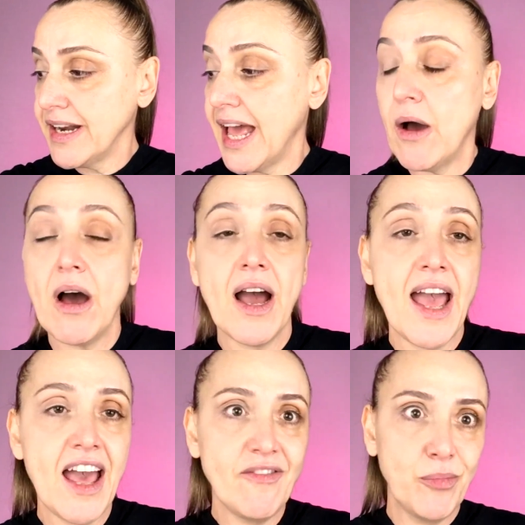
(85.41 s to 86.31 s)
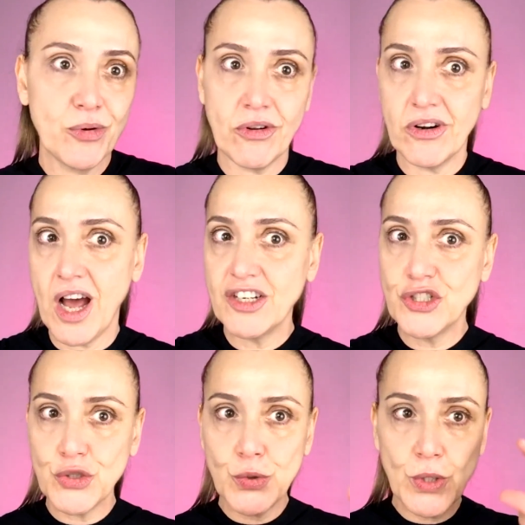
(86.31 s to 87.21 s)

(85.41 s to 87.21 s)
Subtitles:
Now I have put on, I do